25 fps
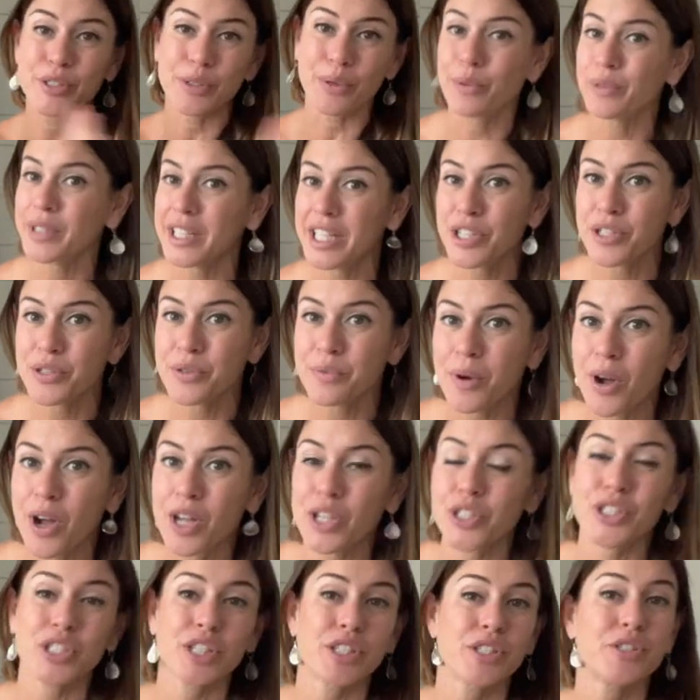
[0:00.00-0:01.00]
Don't need to
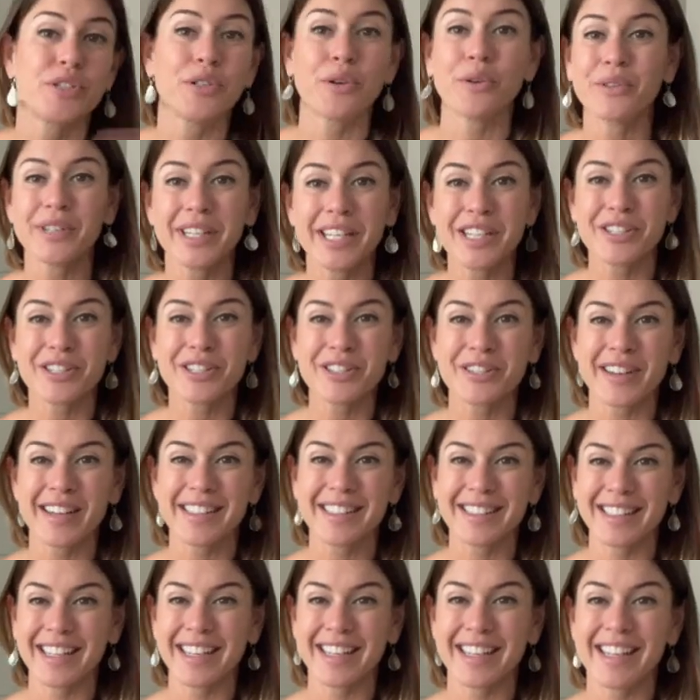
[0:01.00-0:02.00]
wash it, don't need to dry
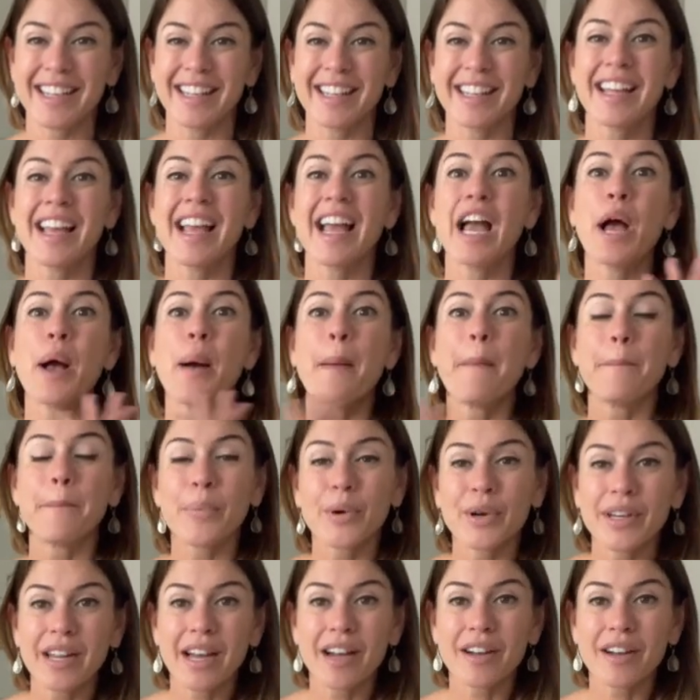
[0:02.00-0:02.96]
clean it. Put